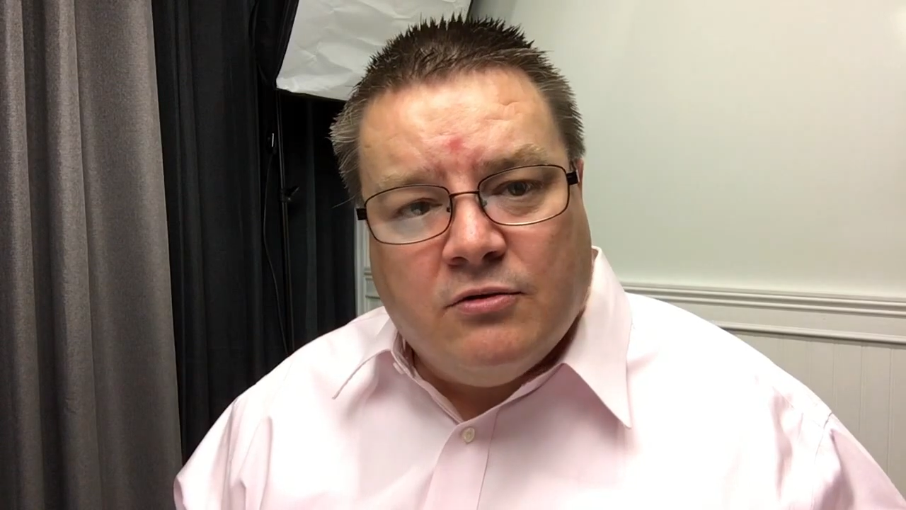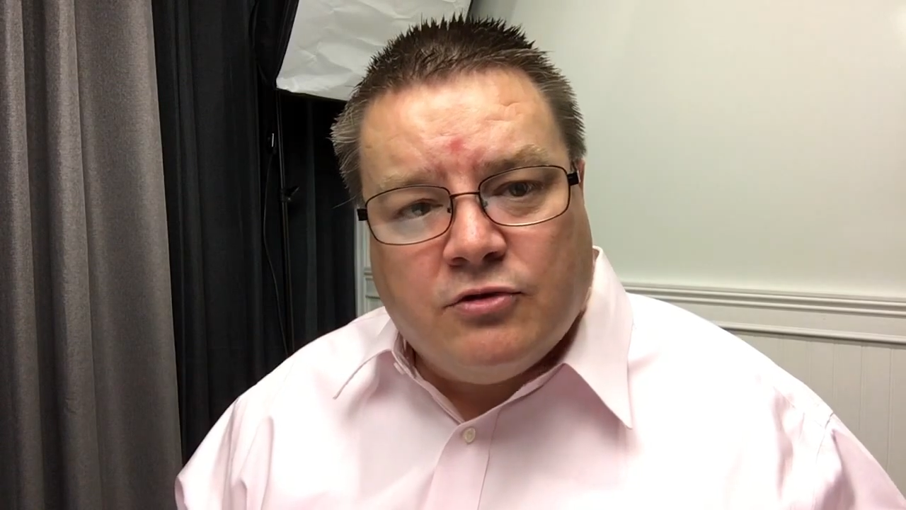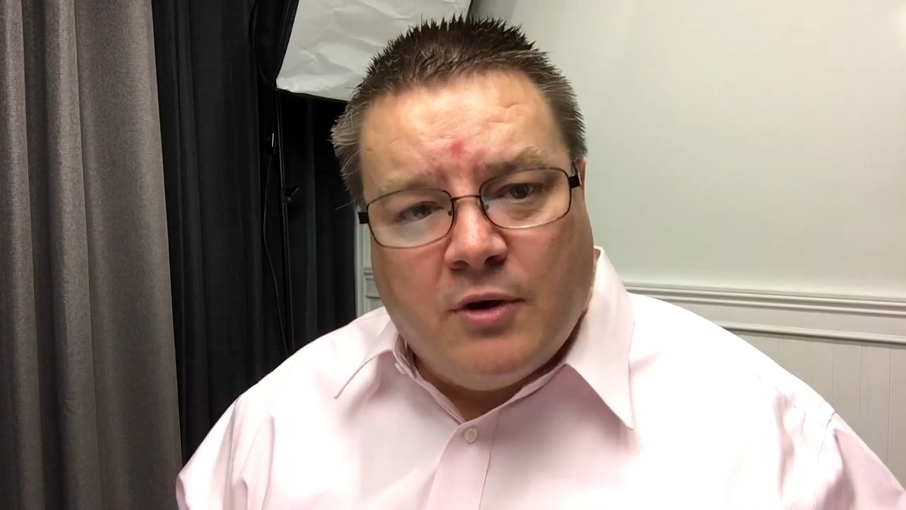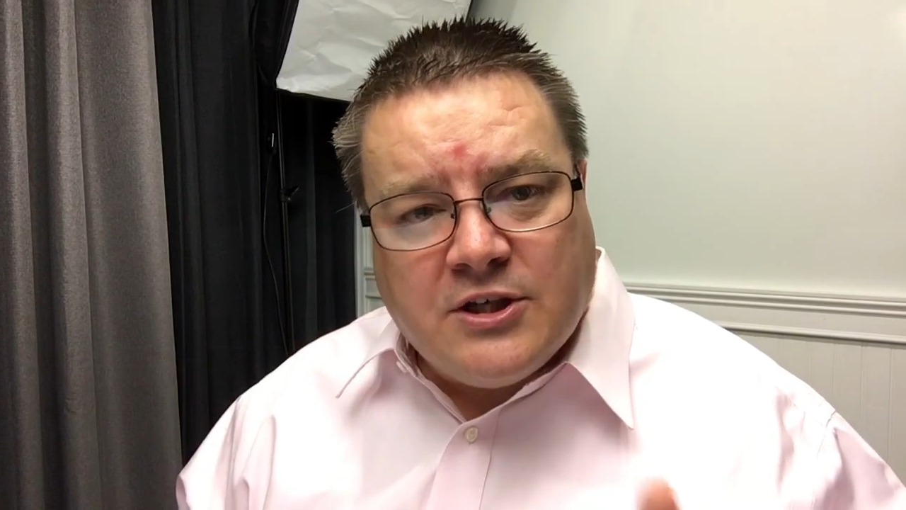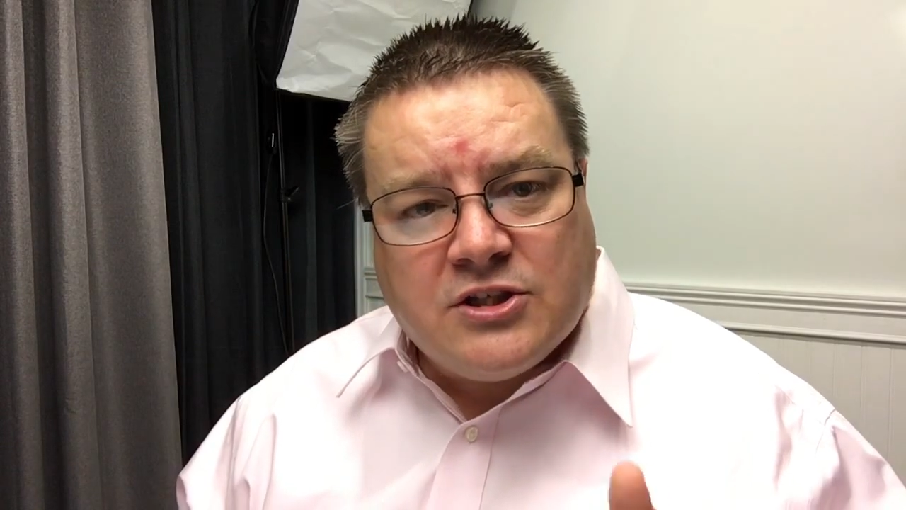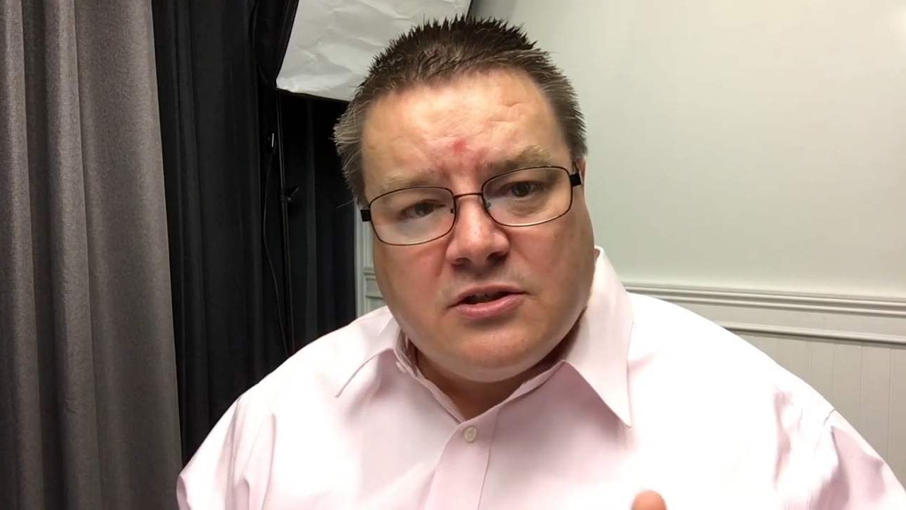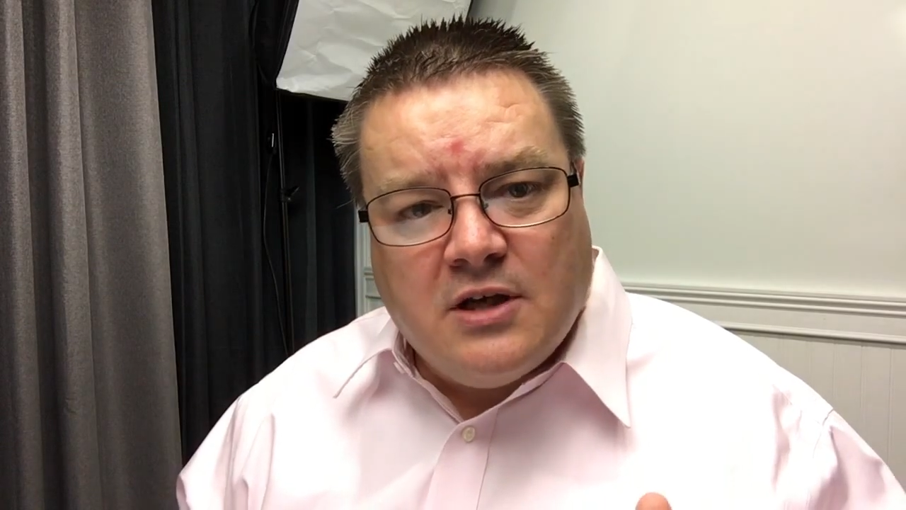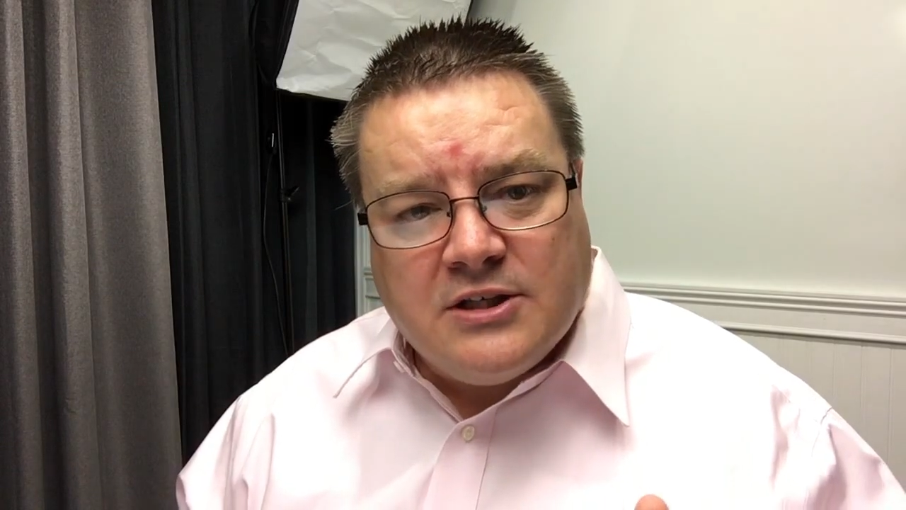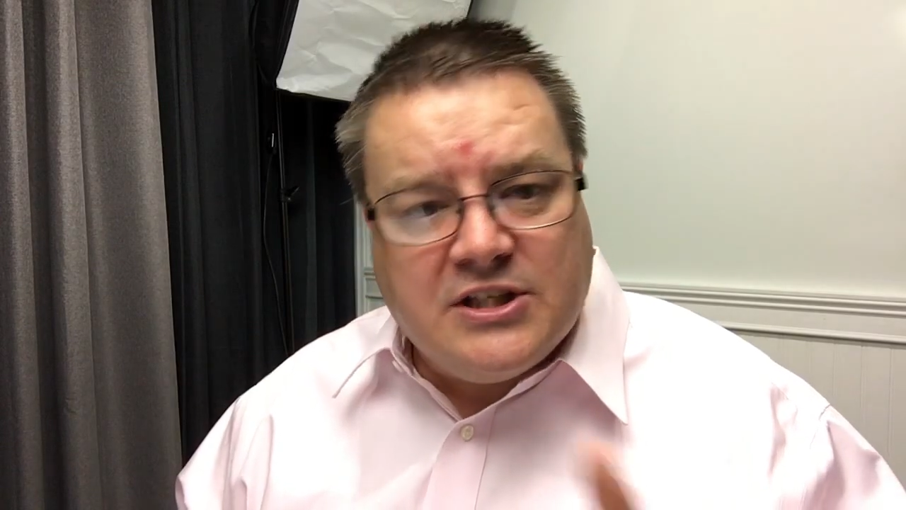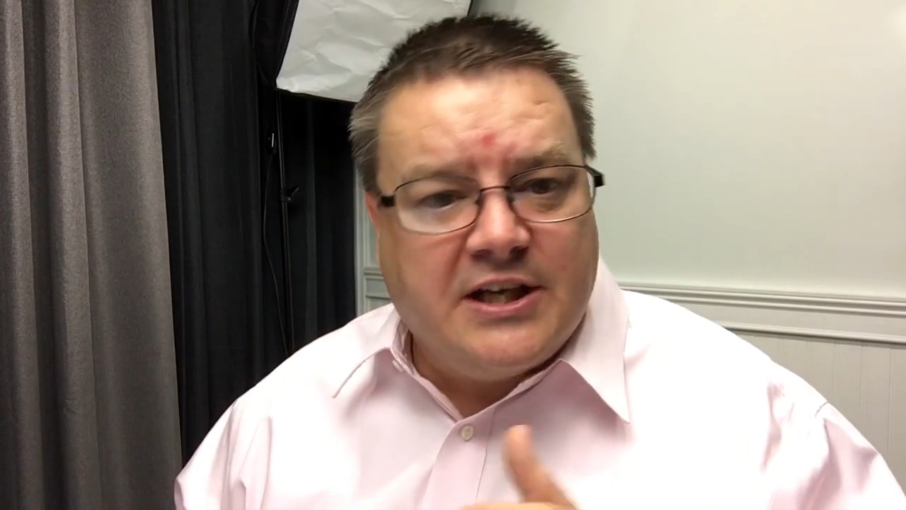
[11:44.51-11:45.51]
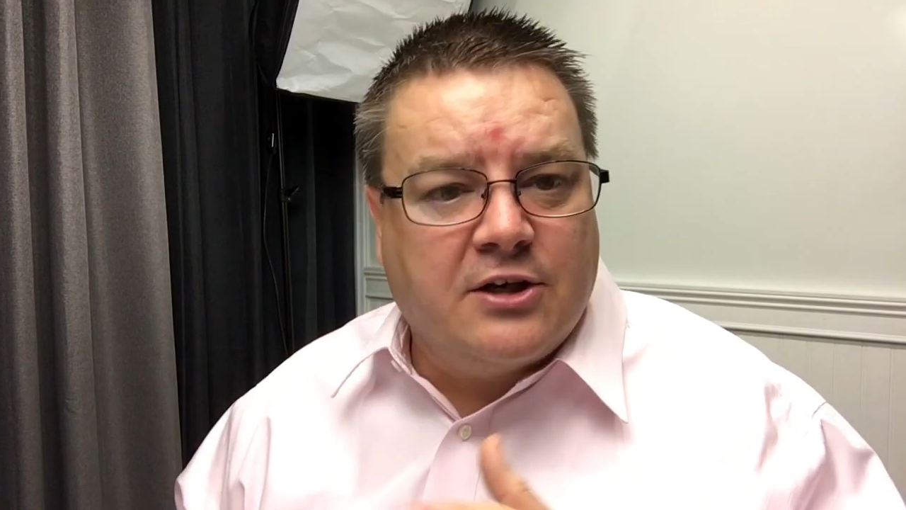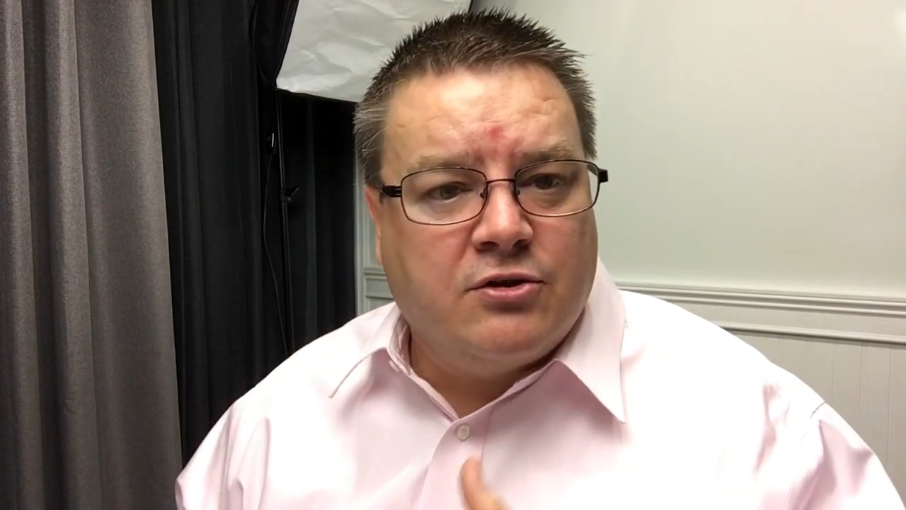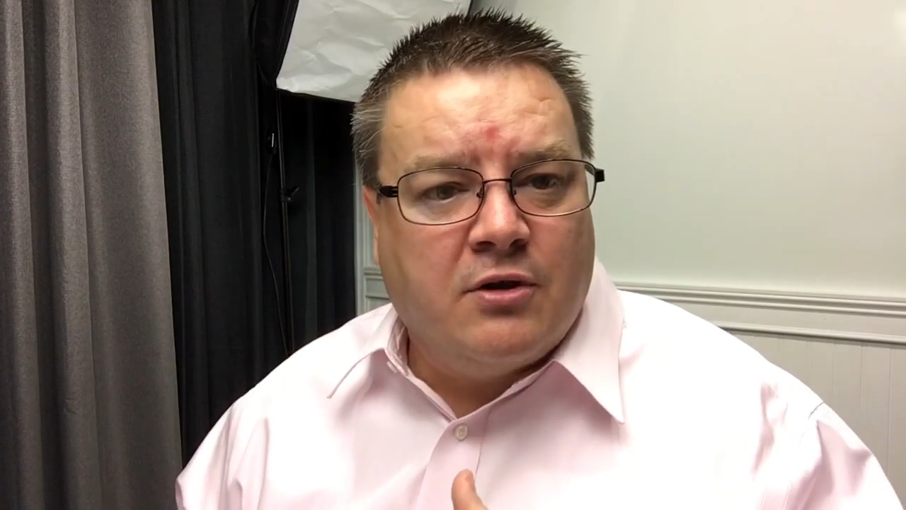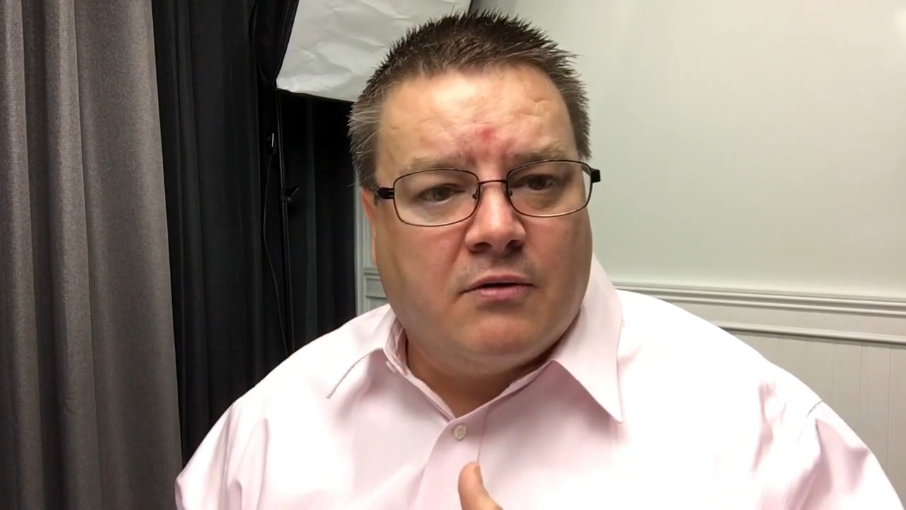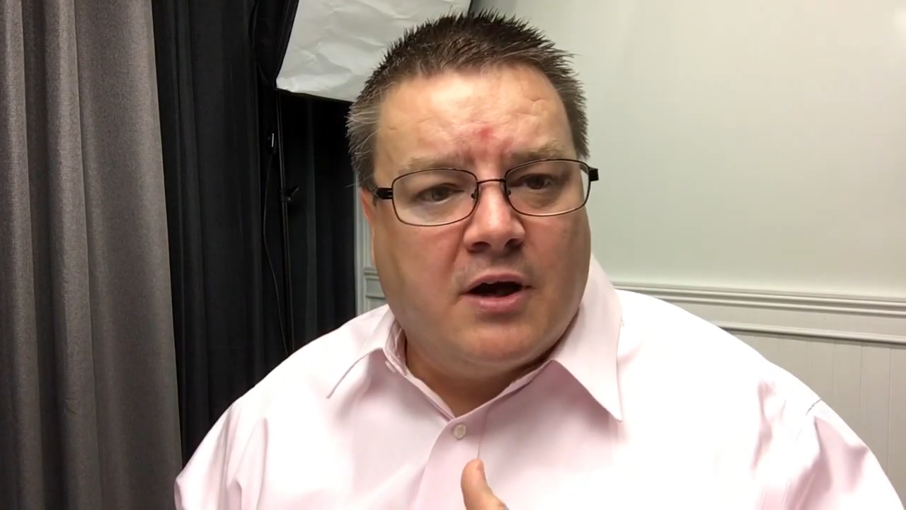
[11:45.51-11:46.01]
so I just need to
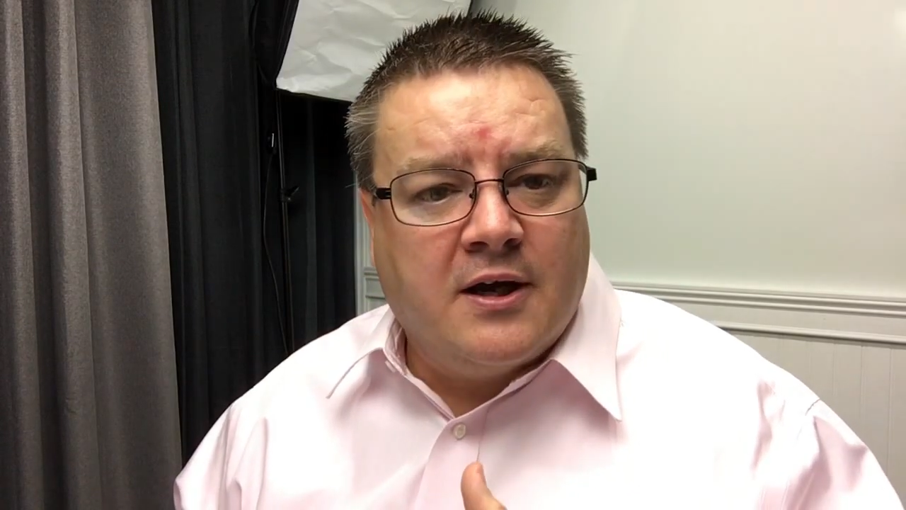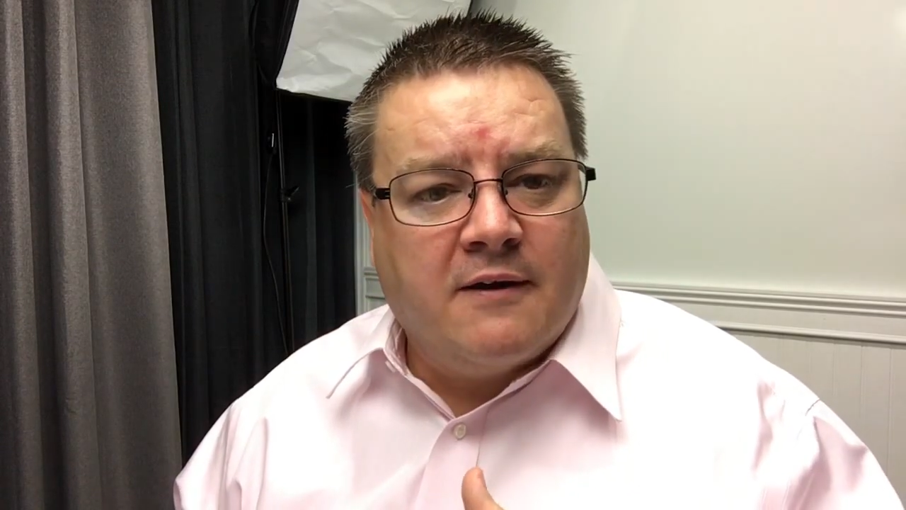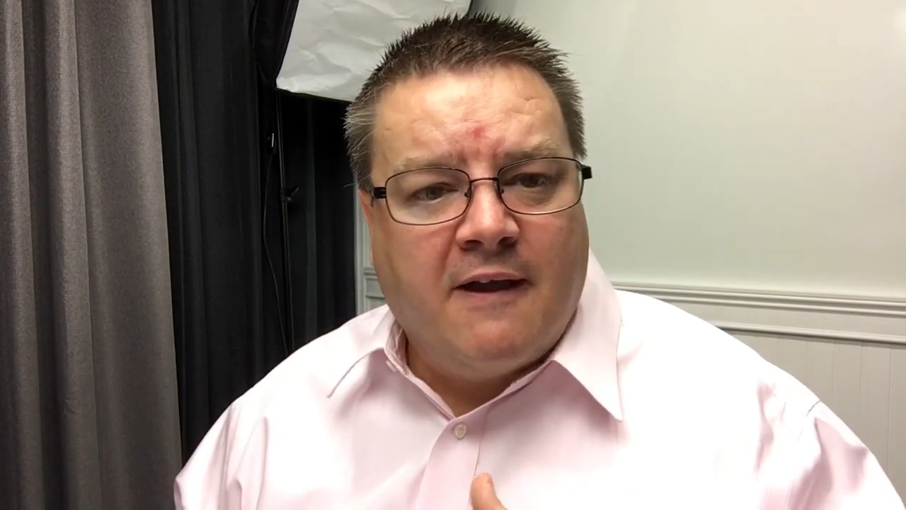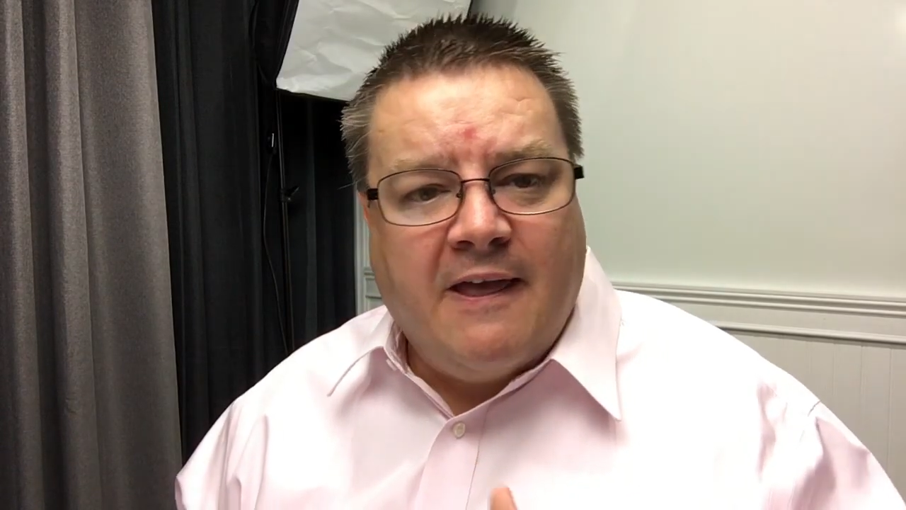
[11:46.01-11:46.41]
do it, right.